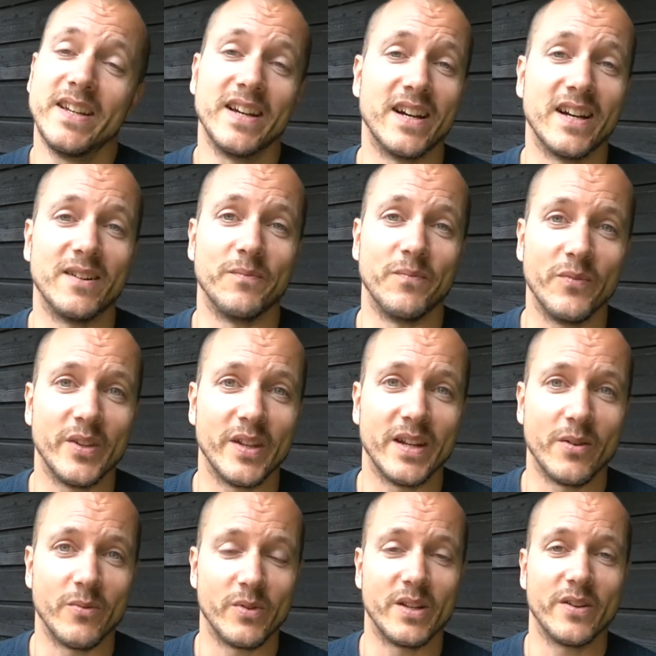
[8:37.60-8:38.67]
um, then
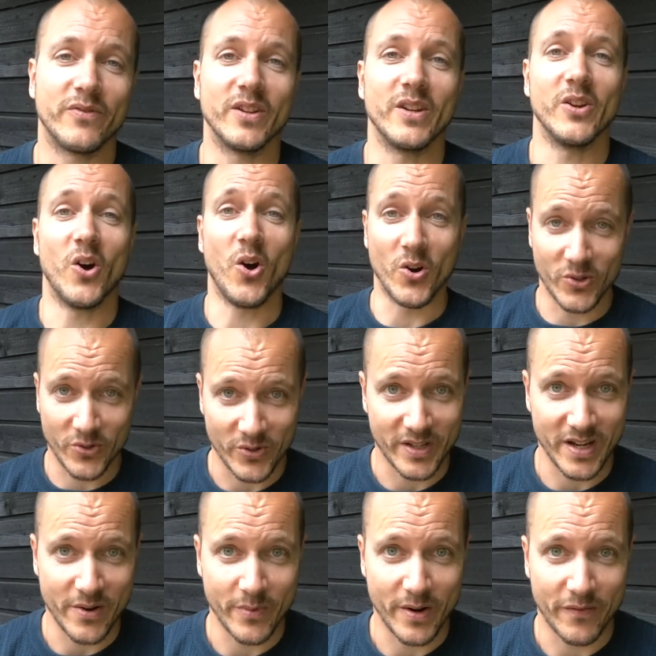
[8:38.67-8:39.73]
I would definitely also
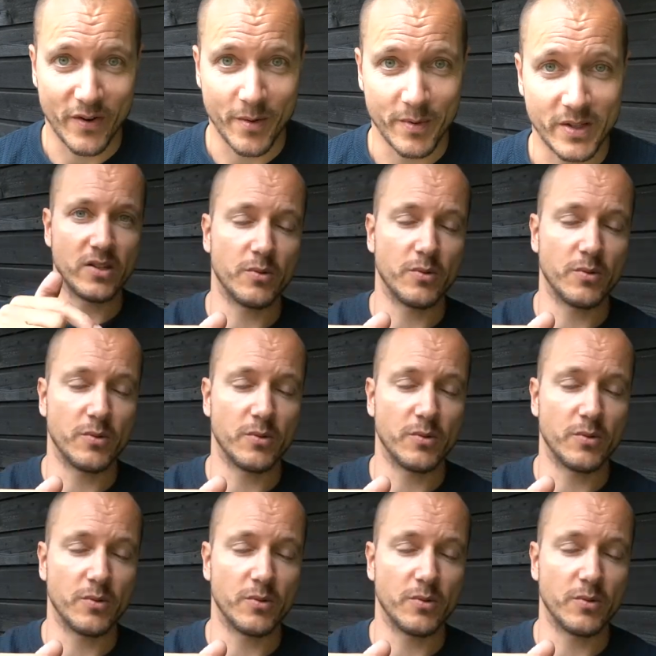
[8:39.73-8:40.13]
stay away from it.